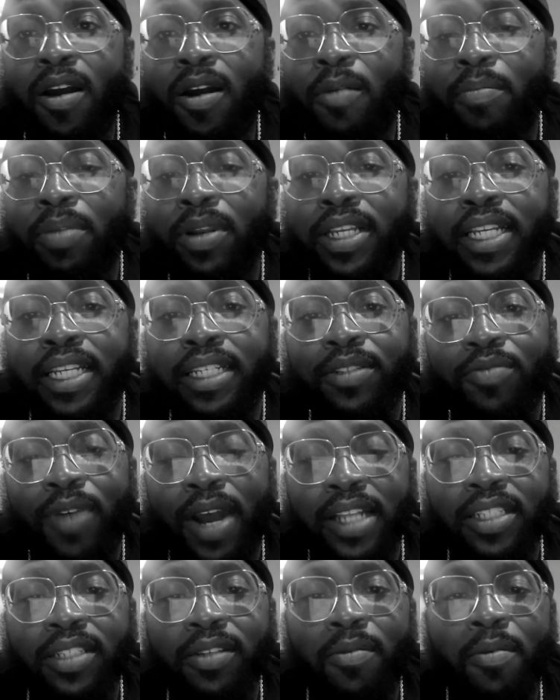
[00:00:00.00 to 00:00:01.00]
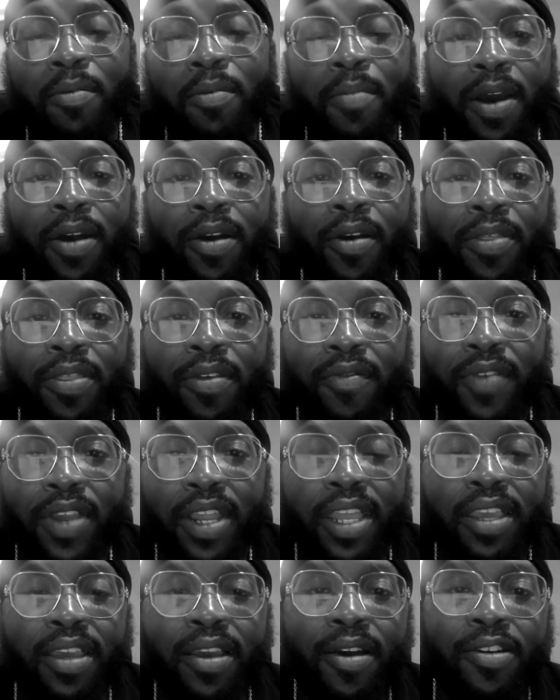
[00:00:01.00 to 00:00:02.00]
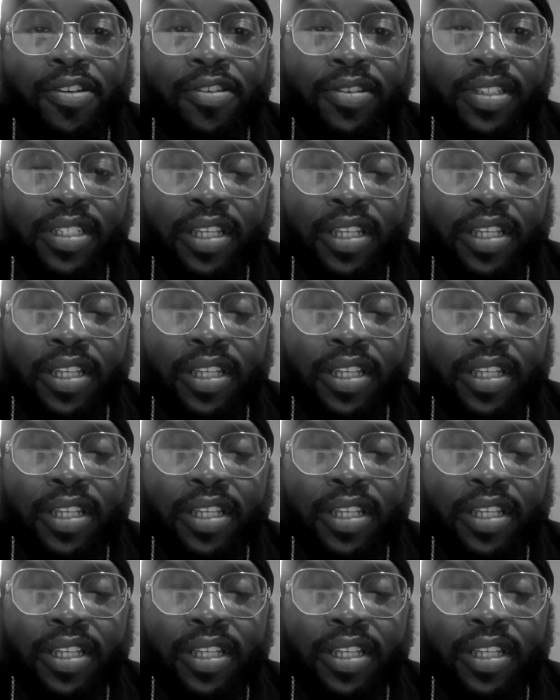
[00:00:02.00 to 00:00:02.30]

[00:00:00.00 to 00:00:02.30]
Please watch some of my other videos.